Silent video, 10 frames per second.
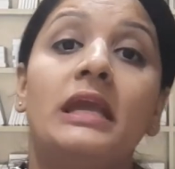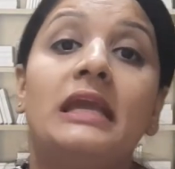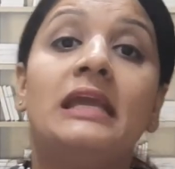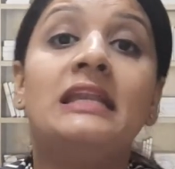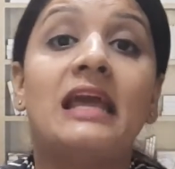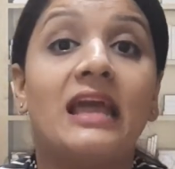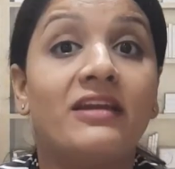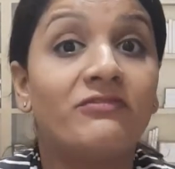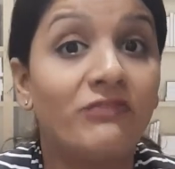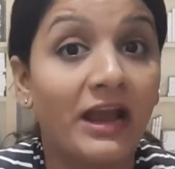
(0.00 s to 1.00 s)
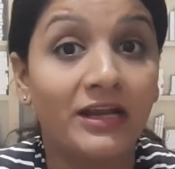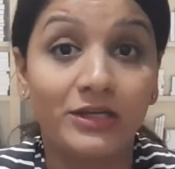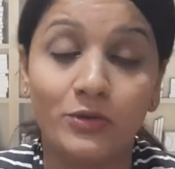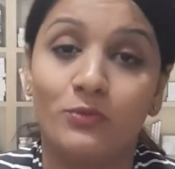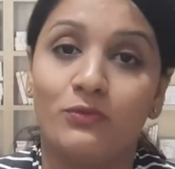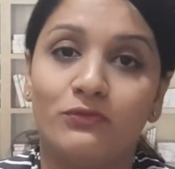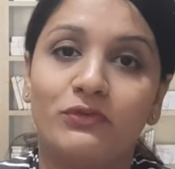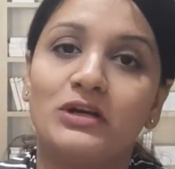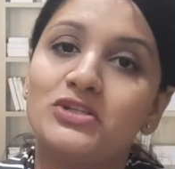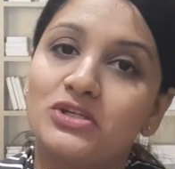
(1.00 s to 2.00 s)
ineffective
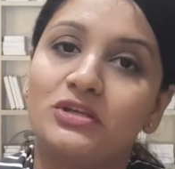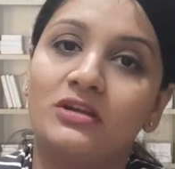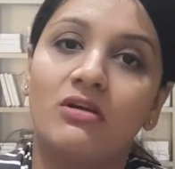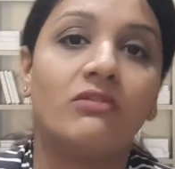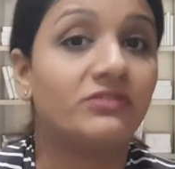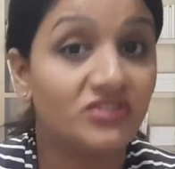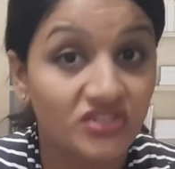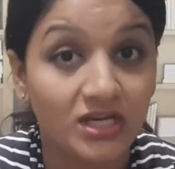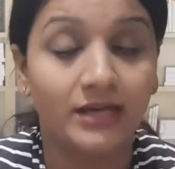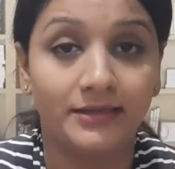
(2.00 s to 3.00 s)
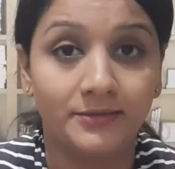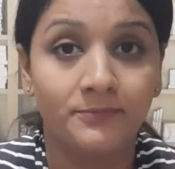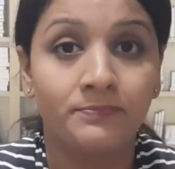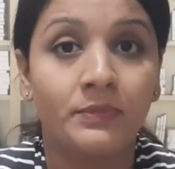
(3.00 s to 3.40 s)
functioning of the child.